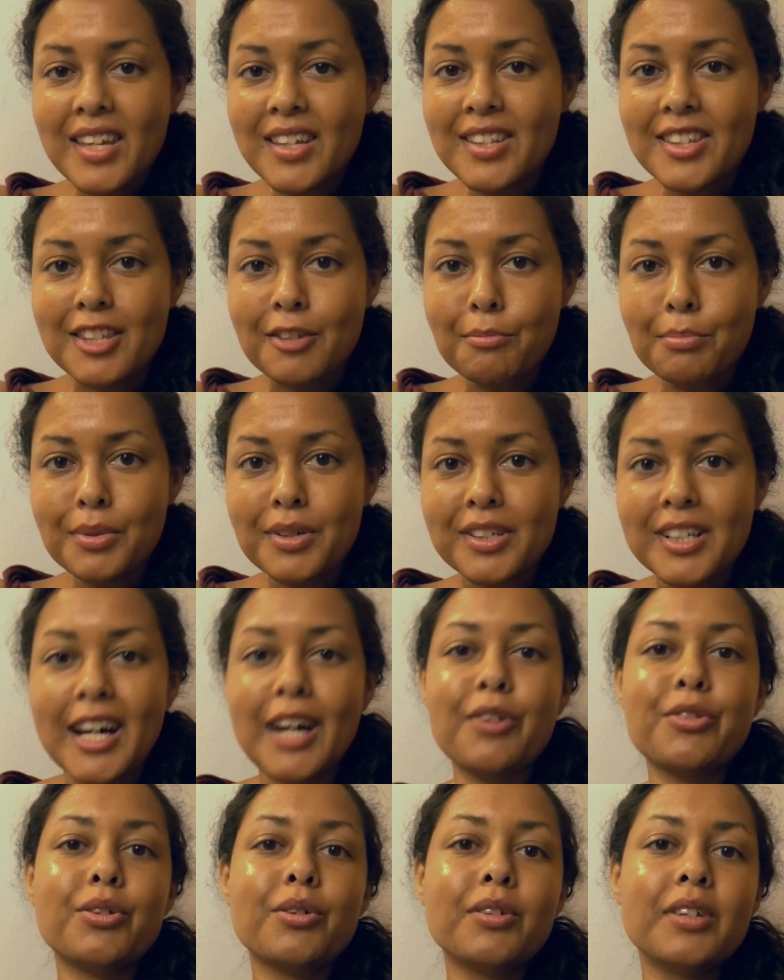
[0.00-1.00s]
simple.
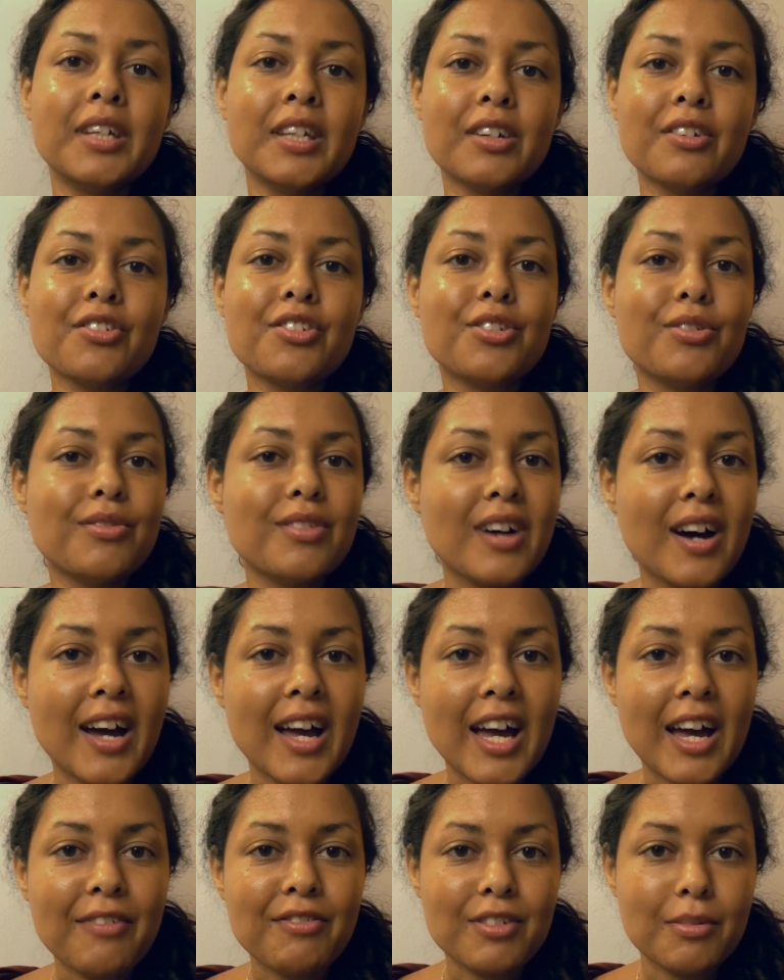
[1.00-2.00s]
Household cleaners do not
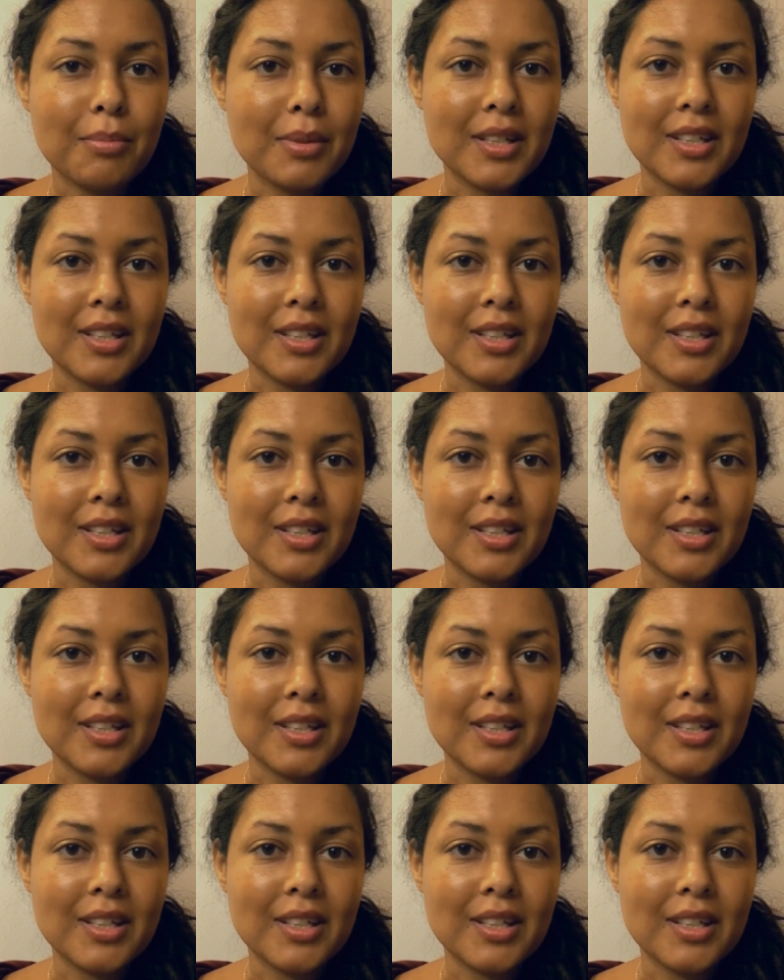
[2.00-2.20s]
have to be